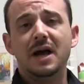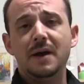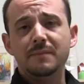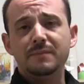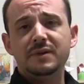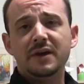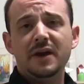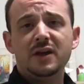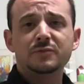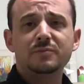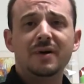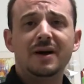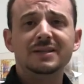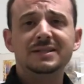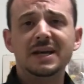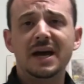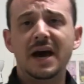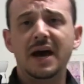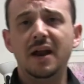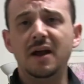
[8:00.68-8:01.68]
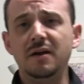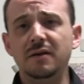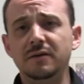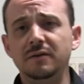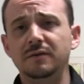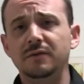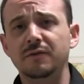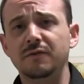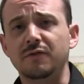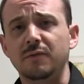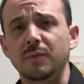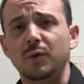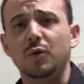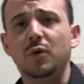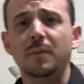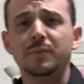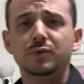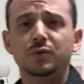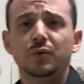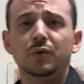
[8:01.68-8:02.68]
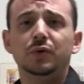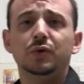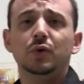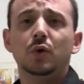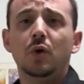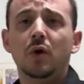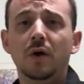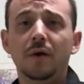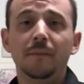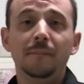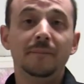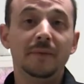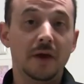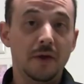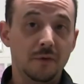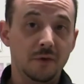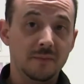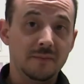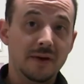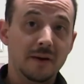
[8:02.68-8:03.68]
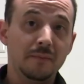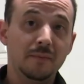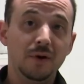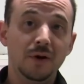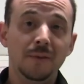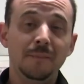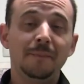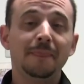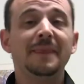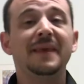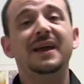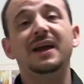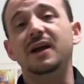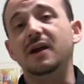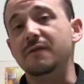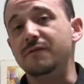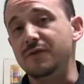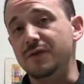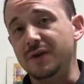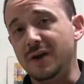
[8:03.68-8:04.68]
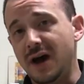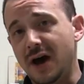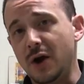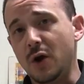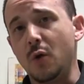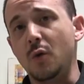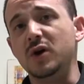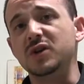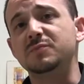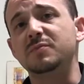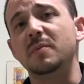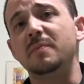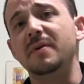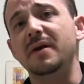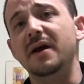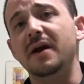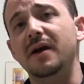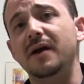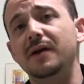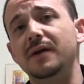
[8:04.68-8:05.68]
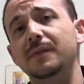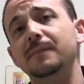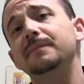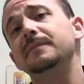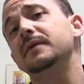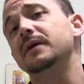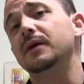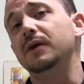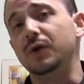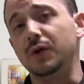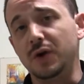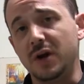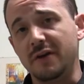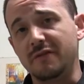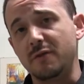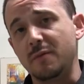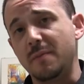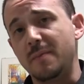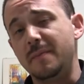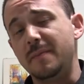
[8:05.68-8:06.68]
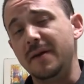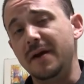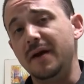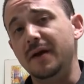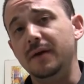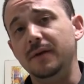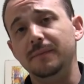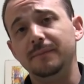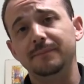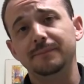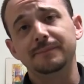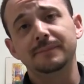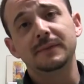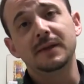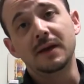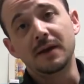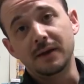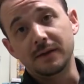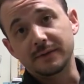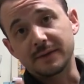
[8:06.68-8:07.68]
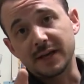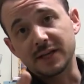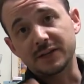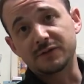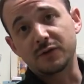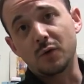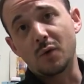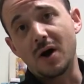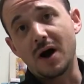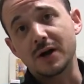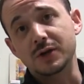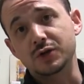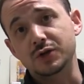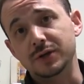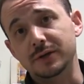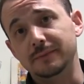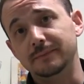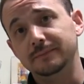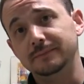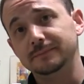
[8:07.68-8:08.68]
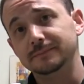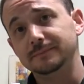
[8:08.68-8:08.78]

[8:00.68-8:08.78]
I'm James Montana from Equipped to Endure. And remember, if you're not always prepared, you're never prepared. Thanks for watching.